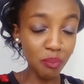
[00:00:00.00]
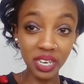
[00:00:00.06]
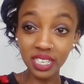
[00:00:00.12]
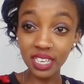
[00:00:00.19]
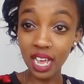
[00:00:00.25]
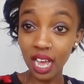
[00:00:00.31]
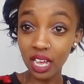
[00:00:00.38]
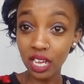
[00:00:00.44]

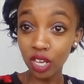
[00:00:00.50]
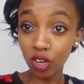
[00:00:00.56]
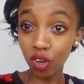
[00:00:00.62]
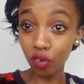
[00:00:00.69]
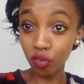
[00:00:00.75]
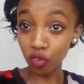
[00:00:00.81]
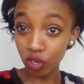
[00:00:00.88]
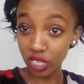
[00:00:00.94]
But yeah,
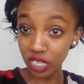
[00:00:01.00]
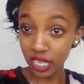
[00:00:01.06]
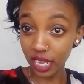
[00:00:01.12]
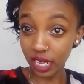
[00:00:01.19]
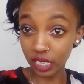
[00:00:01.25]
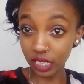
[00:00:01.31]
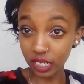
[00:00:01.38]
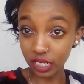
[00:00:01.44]
of course
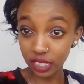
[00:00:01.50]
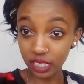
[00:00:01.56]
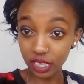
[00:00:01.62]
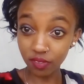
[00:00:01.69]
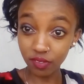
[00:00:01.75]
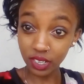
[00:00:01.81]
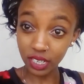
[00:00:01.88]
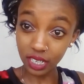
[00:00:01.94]
I'll
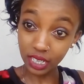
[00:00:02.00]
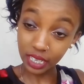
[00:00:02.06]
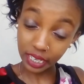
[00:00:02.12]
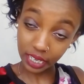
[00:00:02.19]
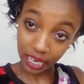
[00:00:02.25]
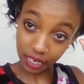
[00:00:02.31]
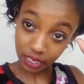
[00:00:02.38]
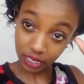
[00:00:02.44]

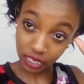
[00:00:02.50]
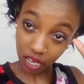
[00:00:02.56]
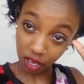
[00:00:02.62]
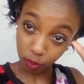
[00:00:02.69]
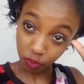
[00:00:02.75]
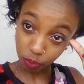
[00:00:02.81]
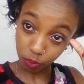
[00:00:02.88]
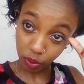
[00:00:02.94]
definitely carry a
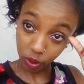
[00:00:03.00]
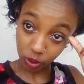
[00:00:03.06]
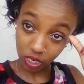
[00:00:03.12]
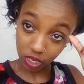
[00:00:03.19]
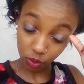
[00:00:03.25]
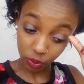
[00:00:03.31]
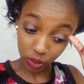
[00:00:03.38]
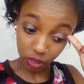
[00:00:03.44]

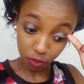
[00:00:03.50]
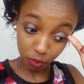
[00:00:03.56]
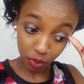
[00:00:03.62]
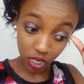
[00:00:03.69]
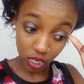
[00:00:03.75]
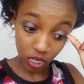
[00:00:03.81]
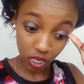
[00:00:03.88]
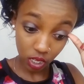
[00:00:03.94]
powder with
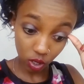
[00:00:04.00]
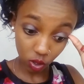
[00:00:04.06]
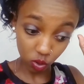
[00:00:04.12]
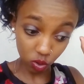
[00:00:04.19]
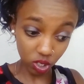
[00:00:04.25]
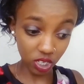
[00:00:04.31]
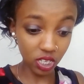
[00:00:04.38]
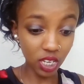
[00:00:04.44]
me
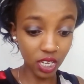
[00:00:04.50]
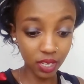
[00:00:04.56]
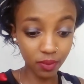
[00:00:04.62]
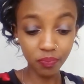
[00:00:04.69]
because